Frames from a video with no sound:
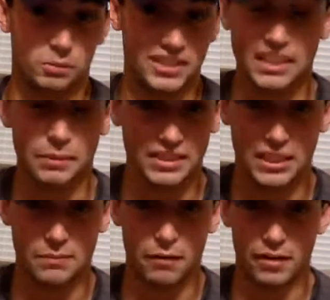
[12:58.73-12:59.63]
was not the best
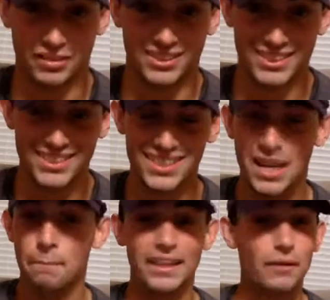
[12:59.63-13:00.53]
team that regular season,
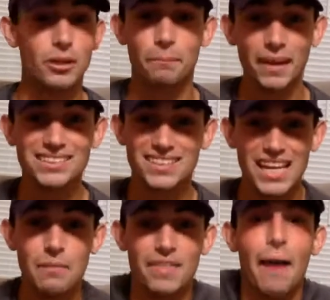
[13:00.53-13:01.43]
but they were the best
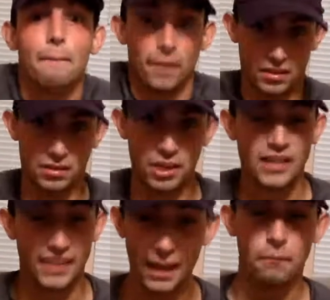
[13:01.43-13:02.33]
team that month.
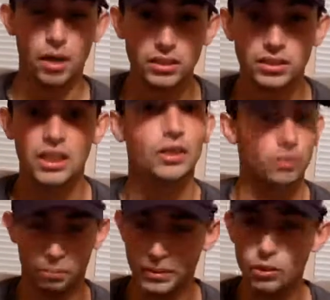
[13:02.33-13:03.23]
That month,
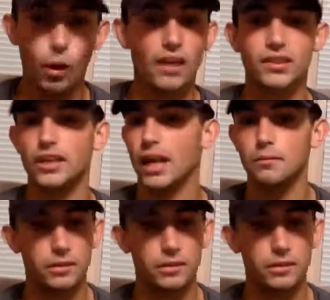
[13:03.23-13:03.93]
they'll be in the wild card game, the